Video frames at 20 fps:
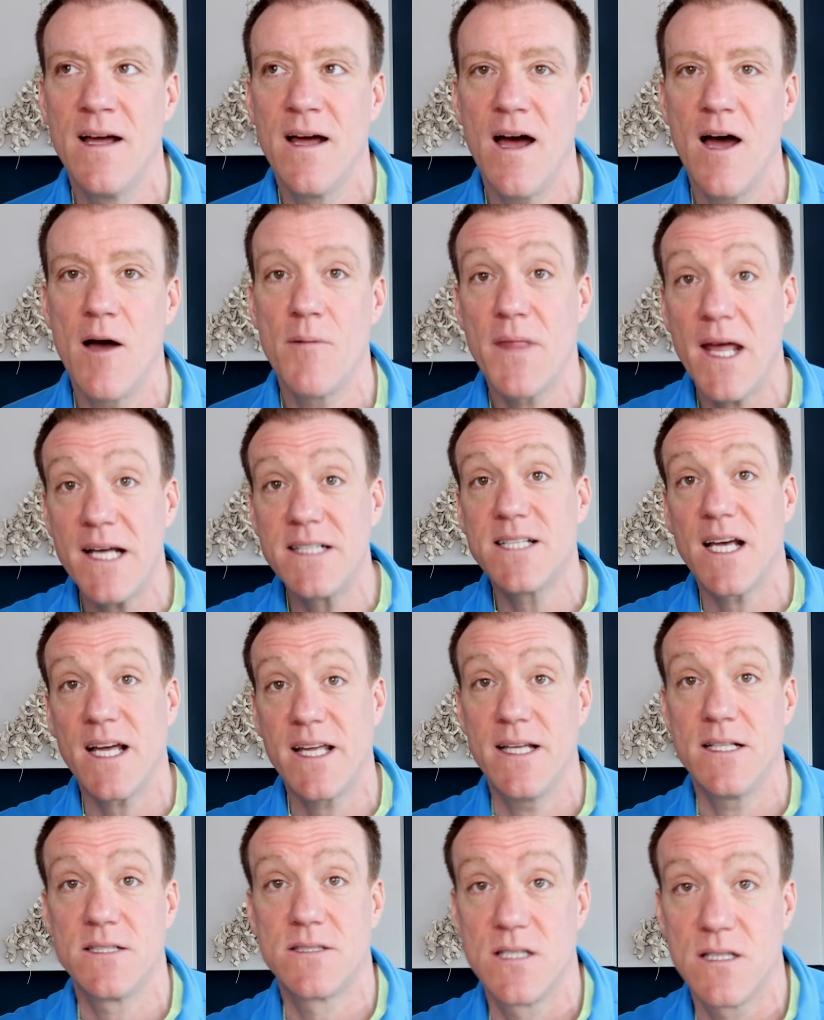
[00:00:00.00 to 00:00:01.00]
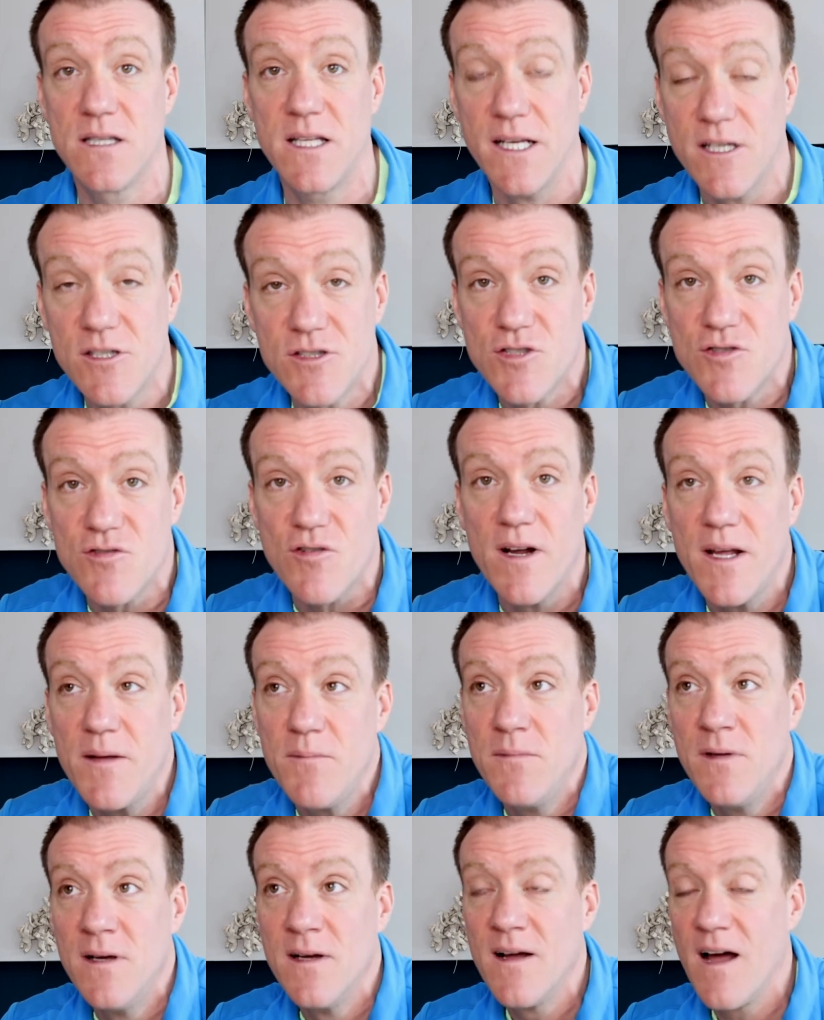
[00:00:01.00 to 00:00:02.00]
And they take it to the
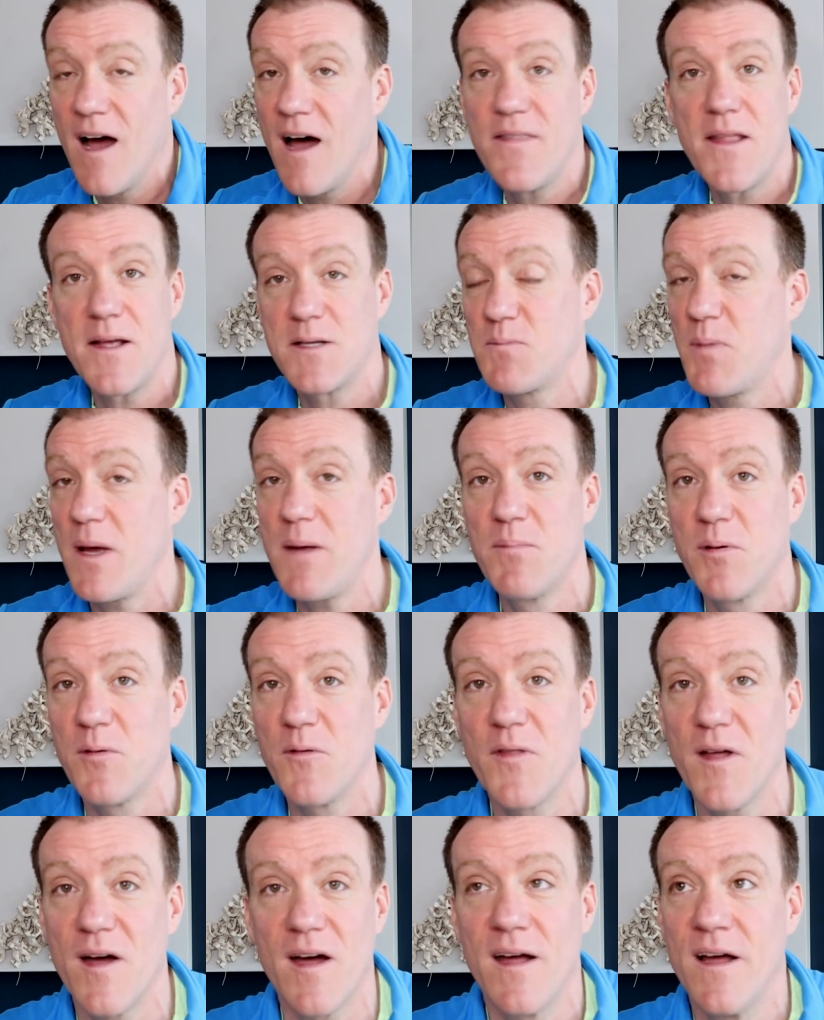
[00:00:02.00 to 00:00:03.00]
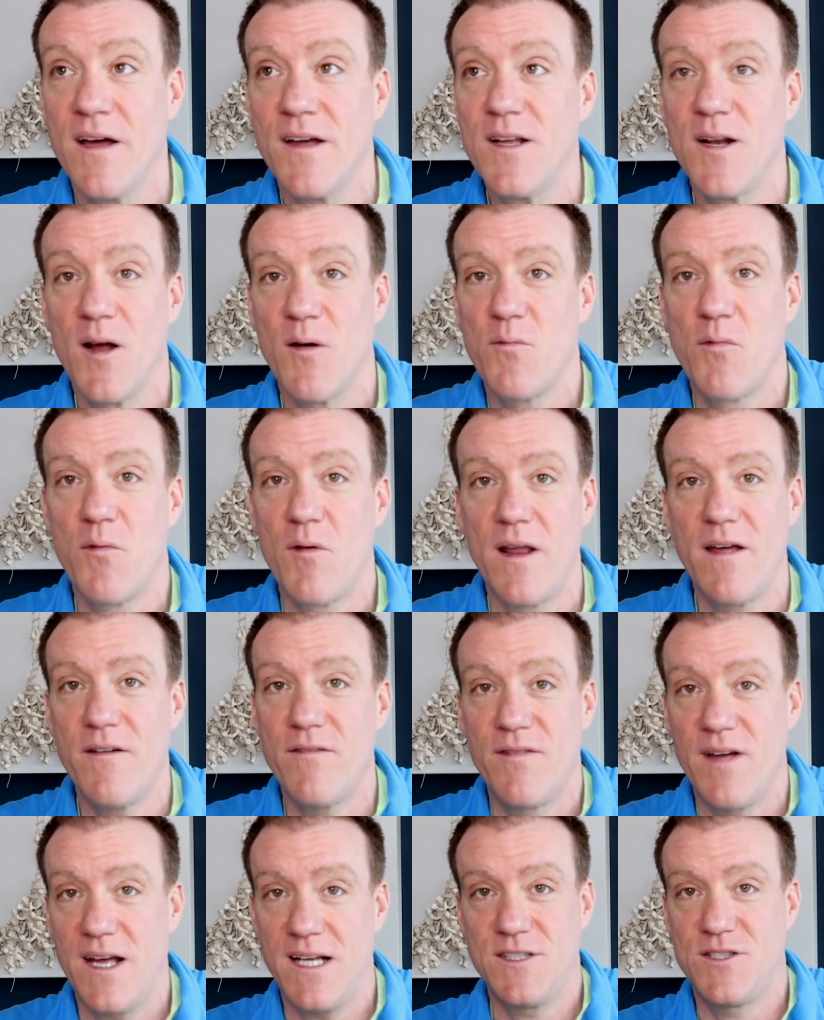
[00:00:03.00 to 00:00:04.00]
extreme. And there's people that, will
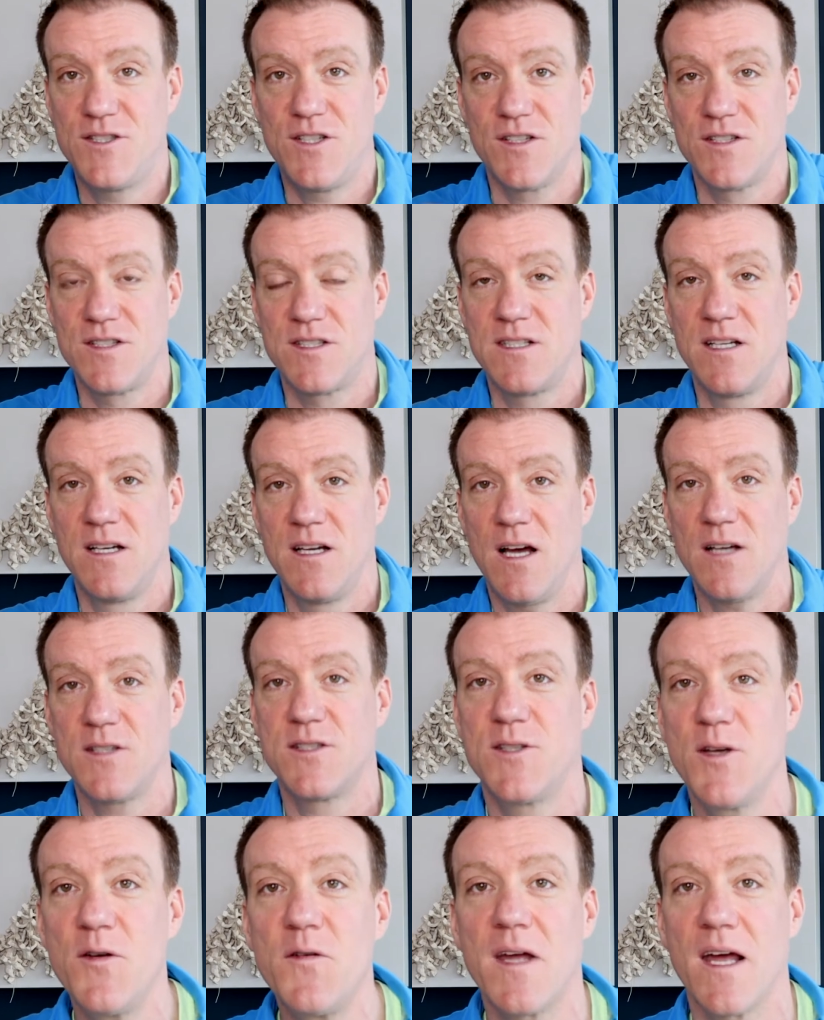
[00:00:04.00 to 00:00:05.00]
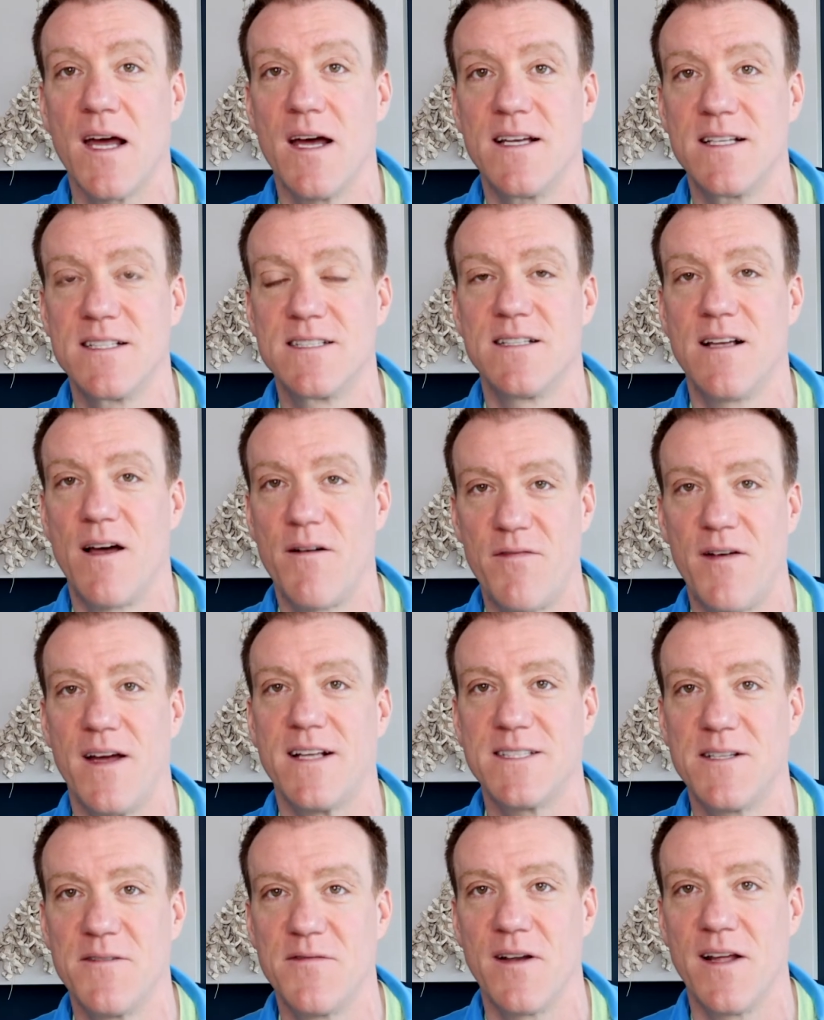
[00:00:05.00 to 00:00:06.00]
live in just a suitcase,
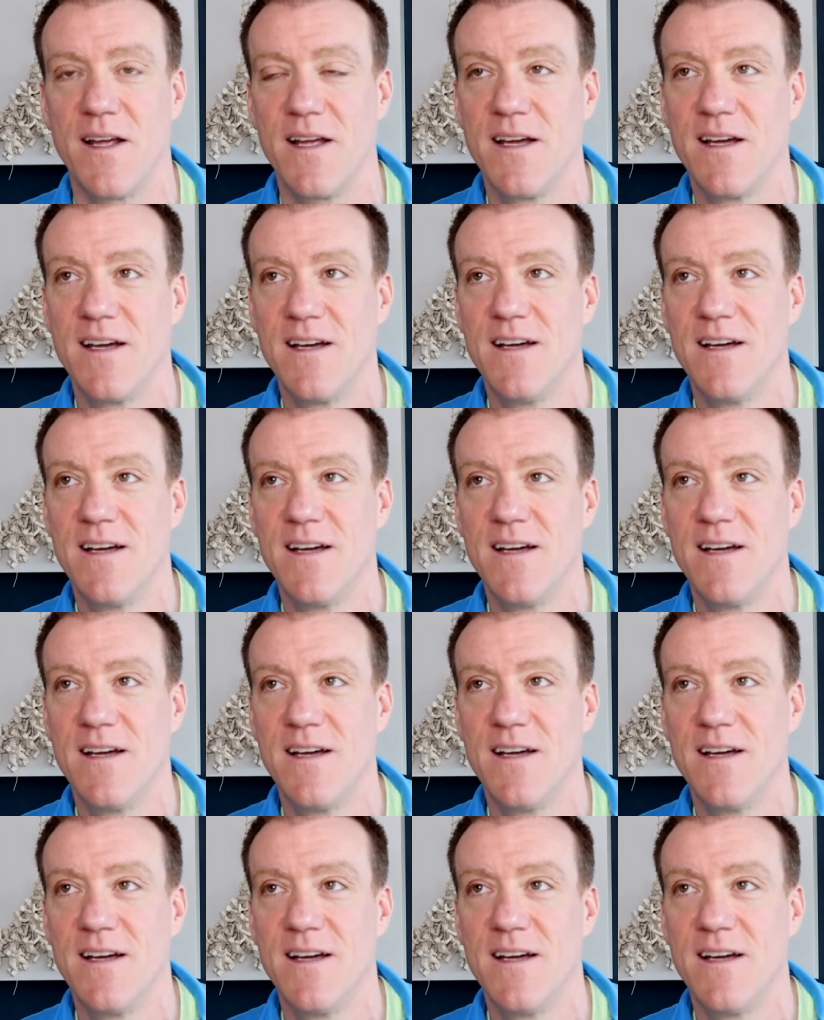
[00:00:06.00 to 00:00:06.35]
effectively,